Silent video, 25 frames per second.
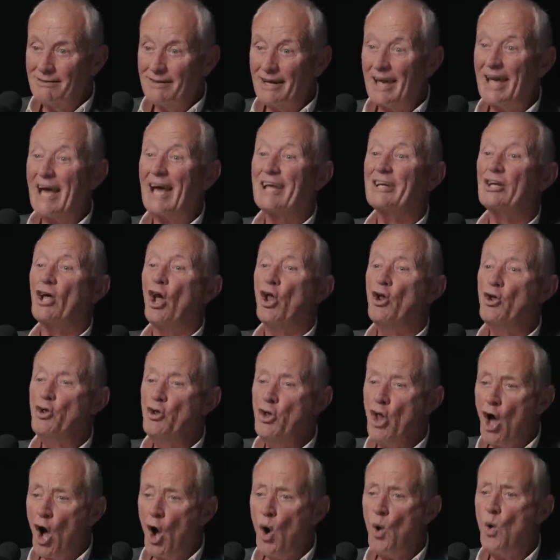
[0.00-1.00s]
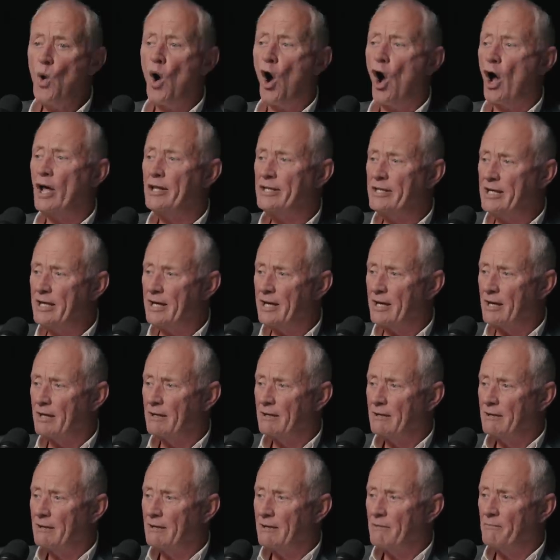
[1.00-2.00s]
He had no idea.
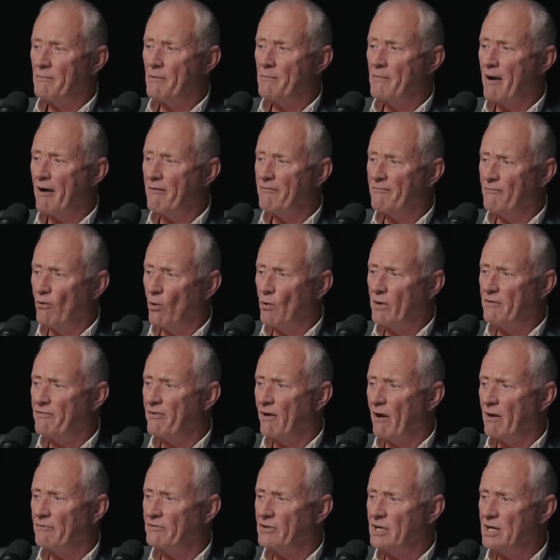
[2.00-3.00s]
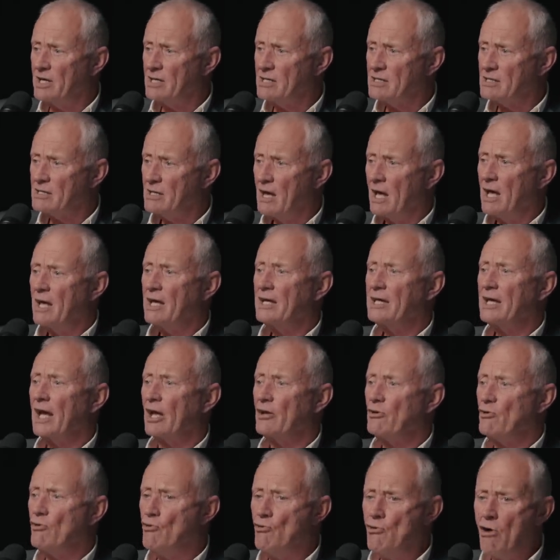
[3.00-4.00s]
Been married 45 years. He
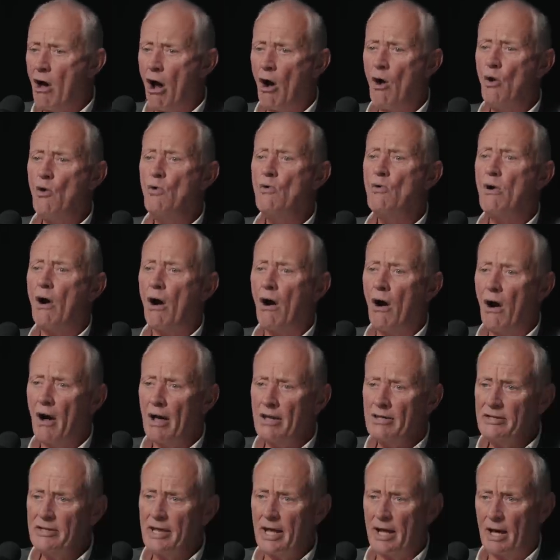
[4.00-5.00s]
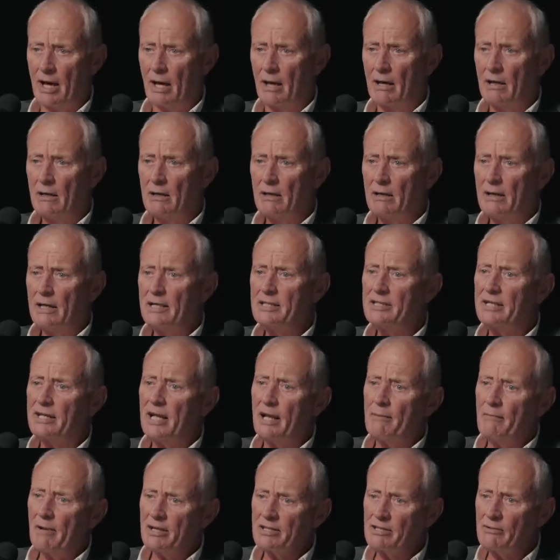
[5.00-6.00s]
had no idea. He said,
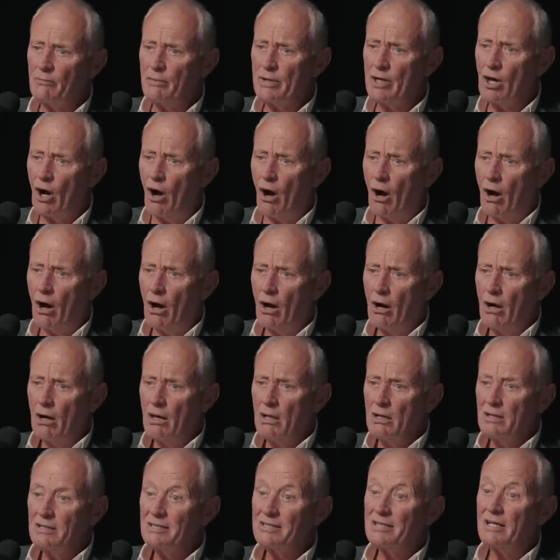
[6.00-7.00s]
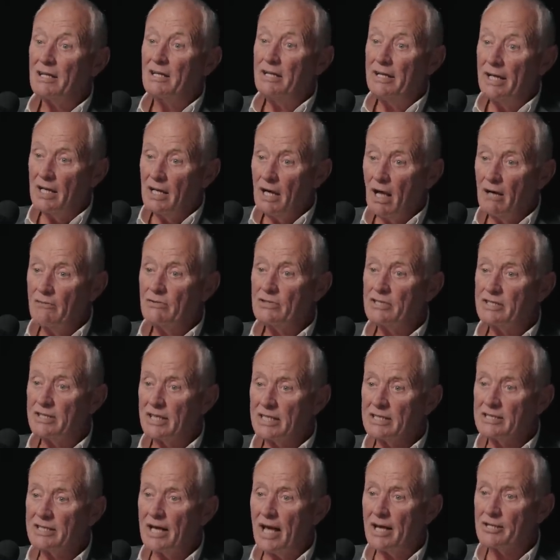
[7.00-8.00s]
how much have we got? She said, a little over
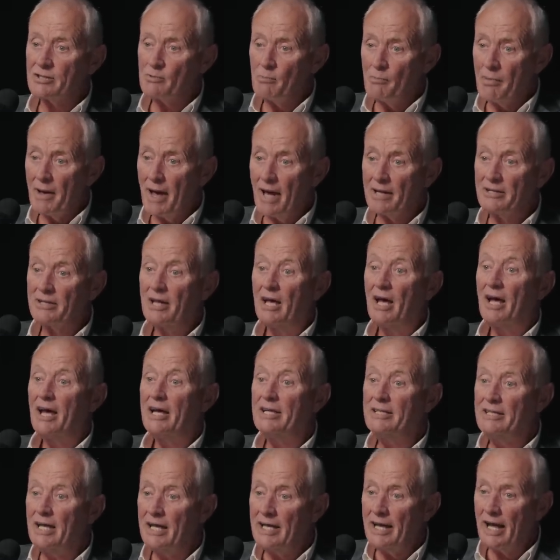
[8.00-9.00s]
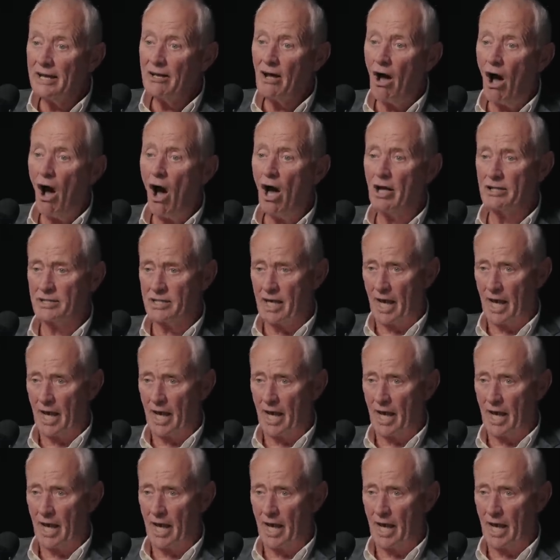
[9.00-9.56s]
£6,000. He nearly had a heart